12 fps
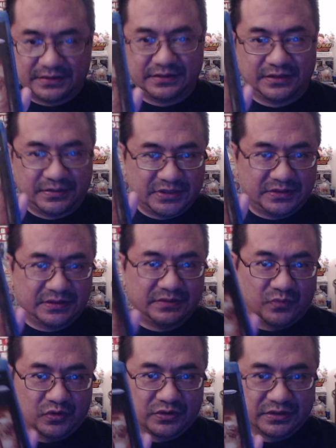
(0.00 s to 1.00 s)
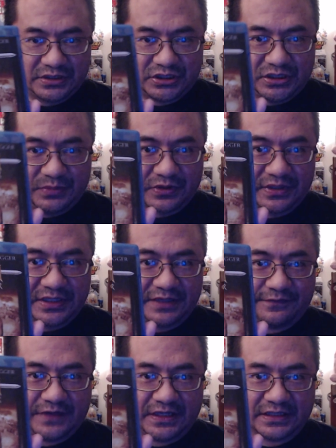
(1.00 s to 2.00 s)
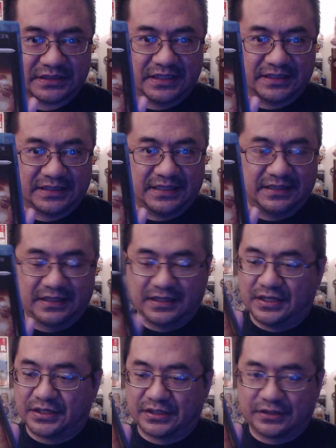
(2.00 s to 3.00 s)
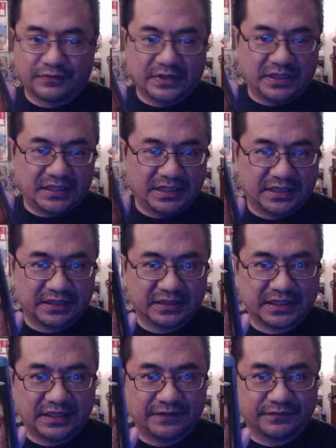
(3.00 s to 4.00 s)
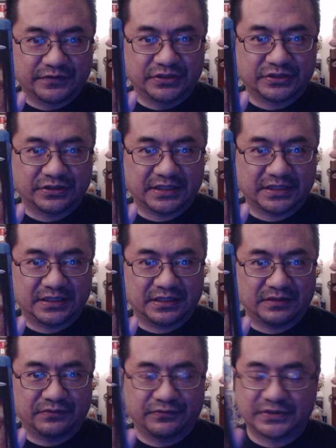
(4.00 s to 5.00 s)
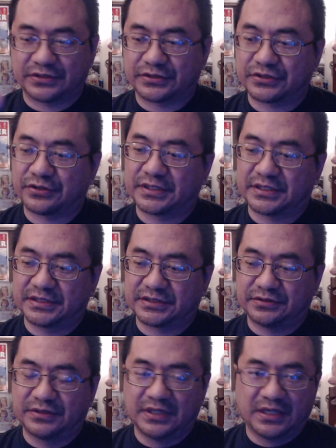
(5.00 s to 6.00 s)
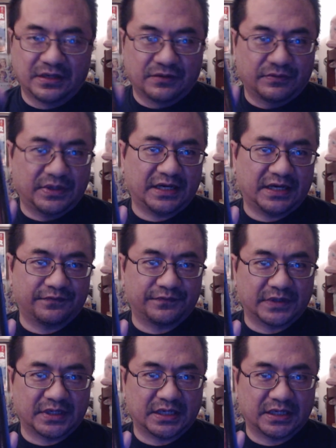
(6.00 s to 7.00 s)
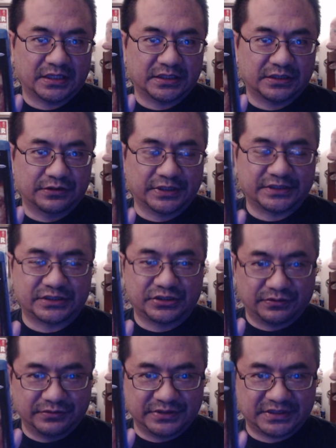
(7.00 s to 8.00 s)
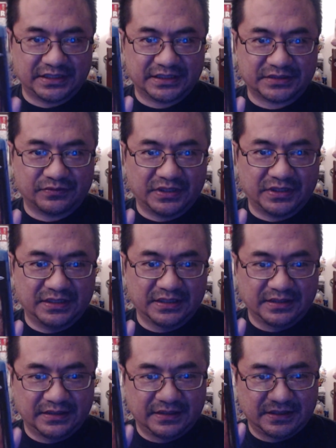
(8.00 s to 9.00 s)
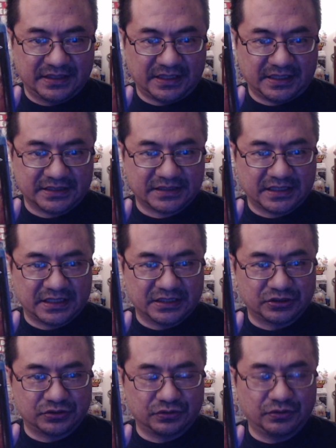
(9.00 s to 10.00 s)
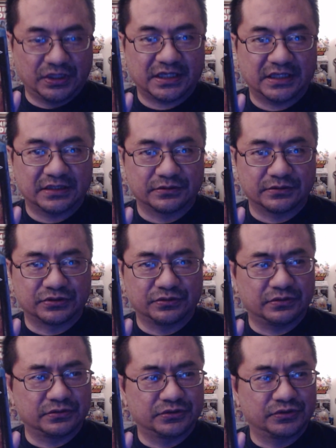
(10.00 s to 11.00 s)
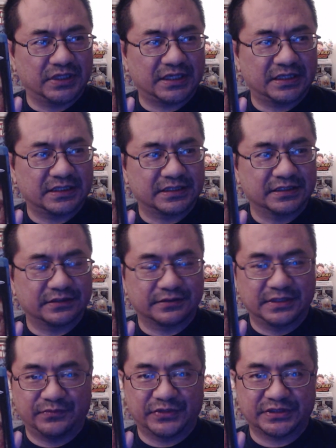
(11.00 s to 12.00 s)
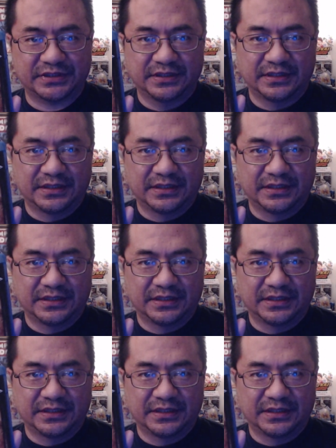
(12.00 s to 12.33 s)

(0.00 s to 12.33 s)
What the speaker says: A little bit more cheaper on the effects, like that gorilla kind of creature that the wizard turned into. We have Grace Jones in this one as Zula, I think her name was.